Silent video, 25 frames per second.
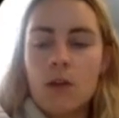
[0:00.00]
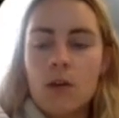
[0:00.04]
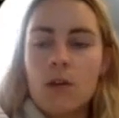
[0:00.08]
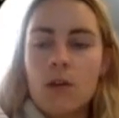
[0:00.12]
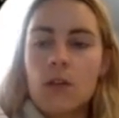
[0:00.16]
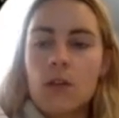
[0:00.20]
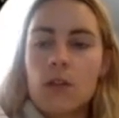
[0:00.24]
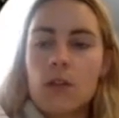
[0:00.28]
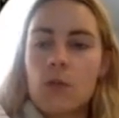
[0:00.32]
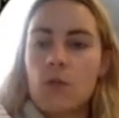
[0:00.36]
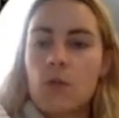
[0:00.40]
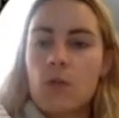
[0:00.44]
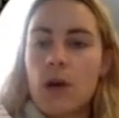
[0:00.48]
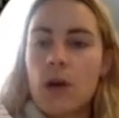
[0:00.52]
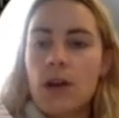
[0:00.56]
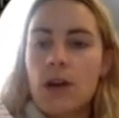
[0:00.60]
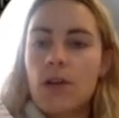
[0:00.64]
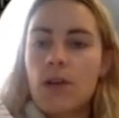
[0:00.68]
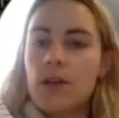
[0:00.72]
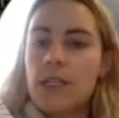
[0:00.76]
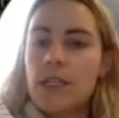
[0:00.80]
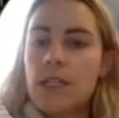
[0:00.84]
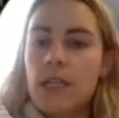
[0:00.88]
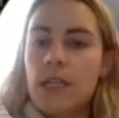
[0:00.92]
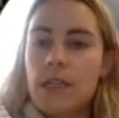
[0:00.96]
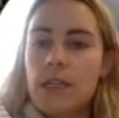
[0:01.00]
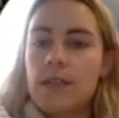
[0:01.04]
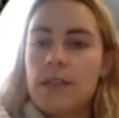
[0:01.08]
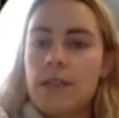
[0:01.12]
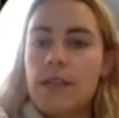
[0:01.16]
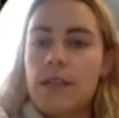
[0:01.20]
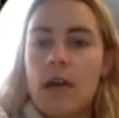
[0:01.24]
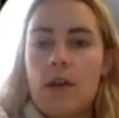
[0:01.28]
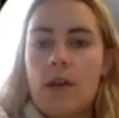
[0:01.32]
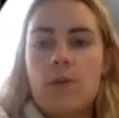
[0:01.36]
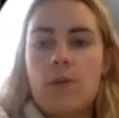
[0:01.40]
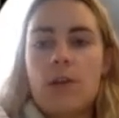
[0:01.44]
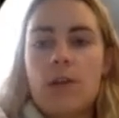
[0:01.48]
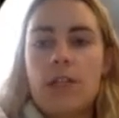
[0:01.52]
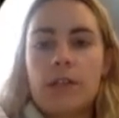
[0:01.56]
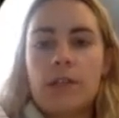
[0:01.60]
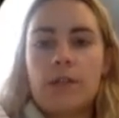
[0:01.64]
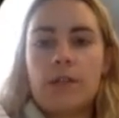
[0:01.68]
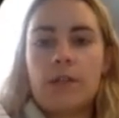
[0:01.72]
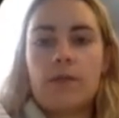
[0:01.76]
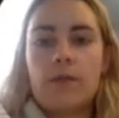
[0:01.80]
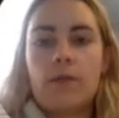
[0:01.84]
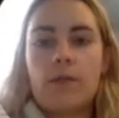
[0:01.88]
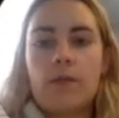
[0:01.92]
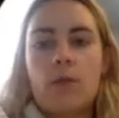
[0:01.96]
So why are teens at risk
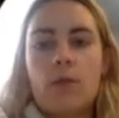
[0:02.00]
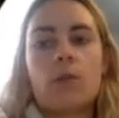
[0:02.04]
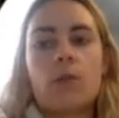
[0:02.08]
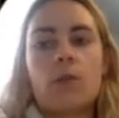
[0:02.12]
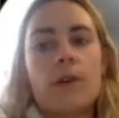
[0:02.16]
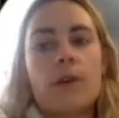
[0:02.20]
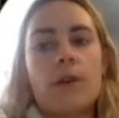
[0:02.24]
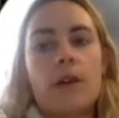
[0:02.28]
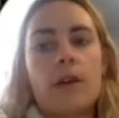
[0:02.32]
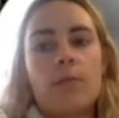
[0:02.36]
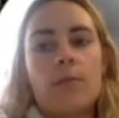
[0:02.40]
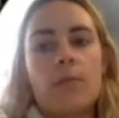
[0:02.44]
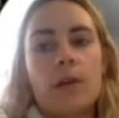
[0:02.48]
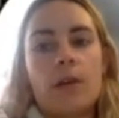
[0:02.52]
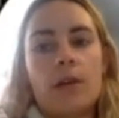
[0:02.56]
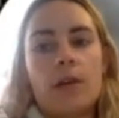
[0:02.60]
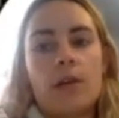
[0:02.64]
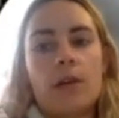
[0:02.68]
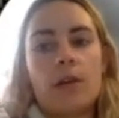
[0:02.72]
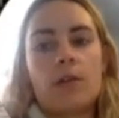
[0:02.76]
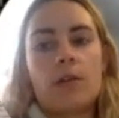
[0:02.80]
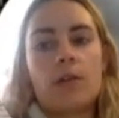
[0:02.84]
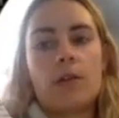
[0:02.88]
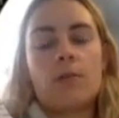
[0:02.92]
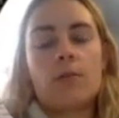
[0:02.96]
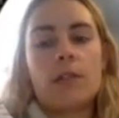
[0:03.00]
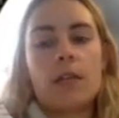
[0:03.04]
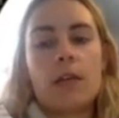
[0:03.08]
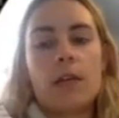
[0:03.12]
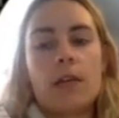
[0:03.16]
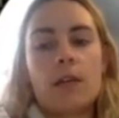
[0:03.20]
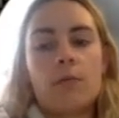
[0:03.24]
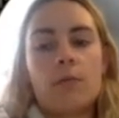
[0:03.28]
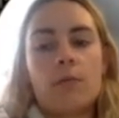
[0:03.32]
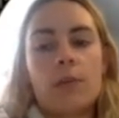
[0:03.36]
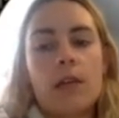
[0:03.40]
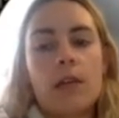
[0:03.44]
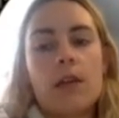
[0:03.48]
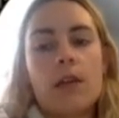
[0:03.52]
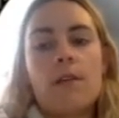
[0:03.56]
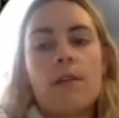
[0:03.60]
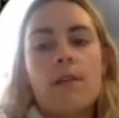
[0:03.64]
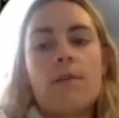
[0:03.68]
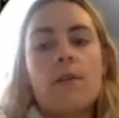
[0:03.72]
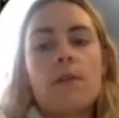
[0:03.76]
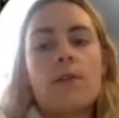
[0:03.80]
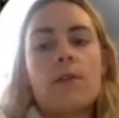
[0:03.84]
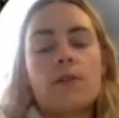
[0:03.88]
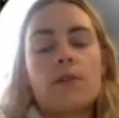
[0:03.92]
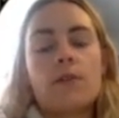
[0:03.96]
for developing suicidal
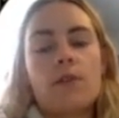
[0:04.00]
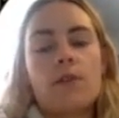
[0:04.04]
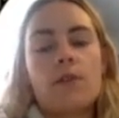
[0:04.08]
behaviors or